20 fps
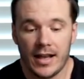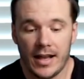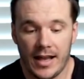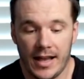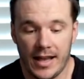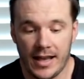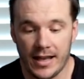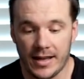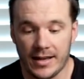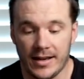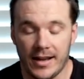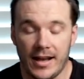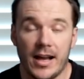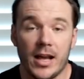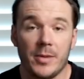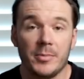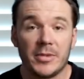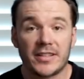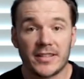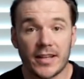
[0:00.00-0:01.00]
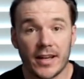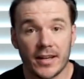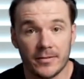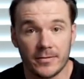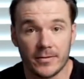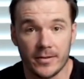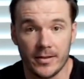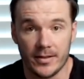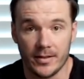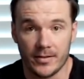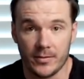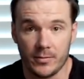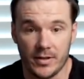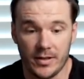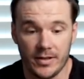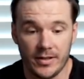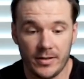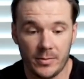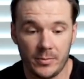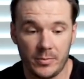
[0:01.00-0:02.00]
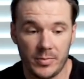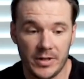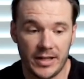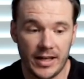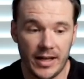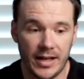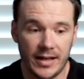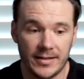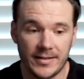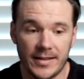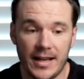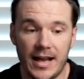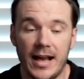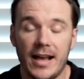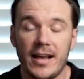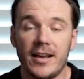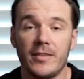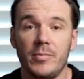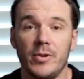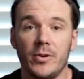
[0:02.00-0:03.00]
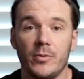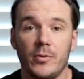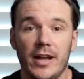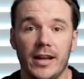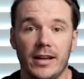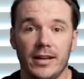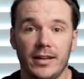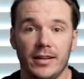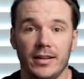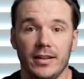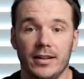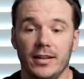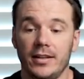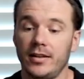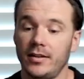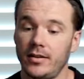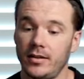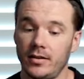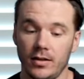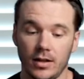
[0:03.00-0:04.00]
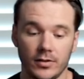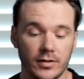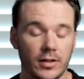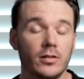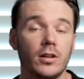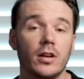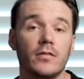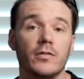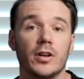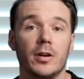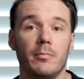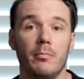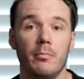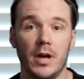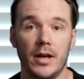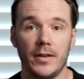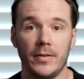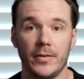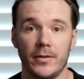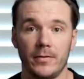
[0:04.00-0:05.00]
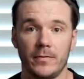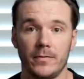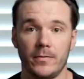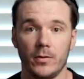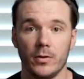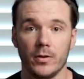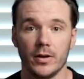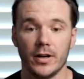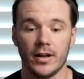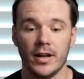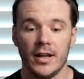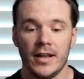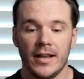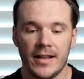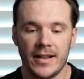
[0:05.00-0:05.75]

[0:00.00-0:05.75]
and I'm excited for this one because I have been waiting a little over a month for